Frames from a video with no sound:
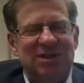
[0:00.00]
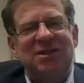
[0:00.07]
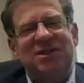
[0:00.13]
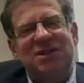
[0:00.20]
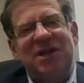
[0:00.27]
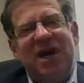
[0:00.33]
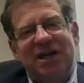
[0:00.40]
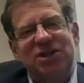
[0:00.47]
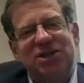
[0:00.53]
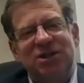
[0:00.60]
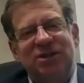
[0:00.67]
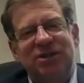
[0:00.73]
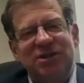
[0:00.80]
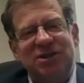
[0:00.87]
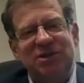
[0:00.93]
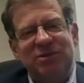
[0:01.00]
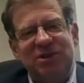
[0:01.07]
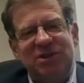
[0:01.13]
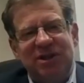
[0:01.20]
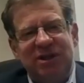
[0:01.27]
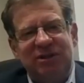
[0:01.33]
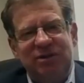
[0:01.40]
it's nationalism,
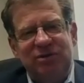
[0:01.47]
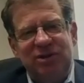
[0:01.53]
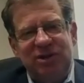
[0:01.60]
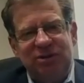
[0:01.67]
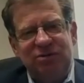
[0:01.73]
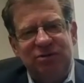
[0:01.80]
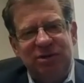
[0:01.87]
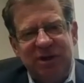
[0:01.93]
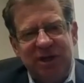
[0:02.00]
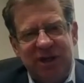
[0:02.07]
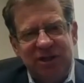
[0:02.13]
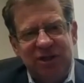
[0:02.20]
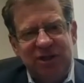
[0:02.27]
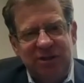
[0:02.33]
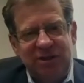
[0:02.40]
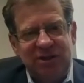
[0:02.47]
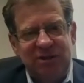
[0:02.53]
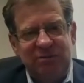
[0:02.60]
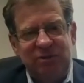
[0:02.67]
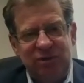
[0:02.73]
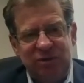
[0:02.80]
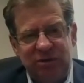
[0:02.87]
it's ethnocentric
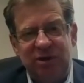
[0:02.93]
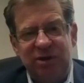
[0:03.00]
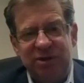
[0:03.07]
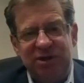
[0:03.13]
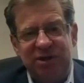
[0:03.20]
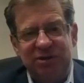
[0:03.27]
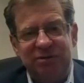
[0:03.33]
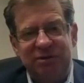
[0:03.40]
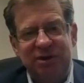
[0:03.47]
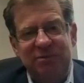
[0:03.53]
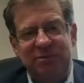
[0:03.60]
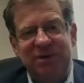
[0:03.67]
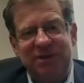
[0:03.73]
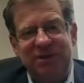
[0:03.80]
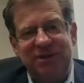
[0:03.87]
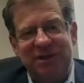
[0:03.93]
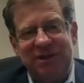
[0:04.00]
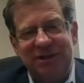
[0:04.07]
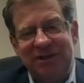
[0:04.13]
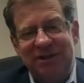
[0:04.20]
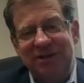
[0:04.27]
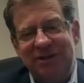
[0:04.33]
nationalism to a large degree, but
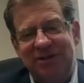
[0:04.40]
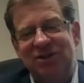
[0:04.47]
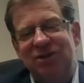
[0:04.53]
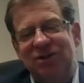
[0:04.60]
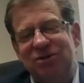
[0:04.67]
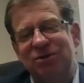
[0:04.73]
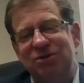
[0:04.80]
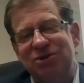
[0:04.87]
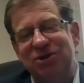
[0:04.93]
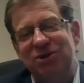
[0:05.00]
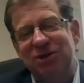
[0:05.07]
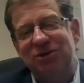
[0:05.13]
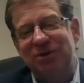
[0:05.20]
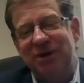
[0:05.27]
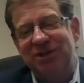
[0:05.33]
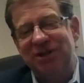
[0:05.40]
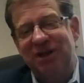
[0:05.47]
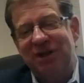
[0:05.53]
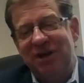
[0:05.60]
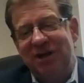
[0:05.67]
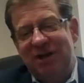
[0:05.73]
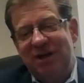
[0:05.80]
uh, it's also interesting. You're
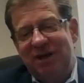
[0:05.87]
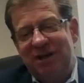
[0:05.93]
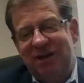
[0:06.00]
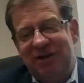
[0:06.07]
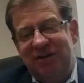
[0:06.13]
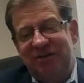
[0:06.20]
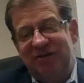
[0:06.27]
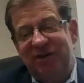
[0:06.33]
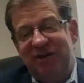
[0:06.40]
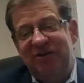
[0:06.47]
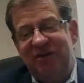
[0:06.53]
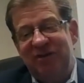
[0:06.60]
raising a, a very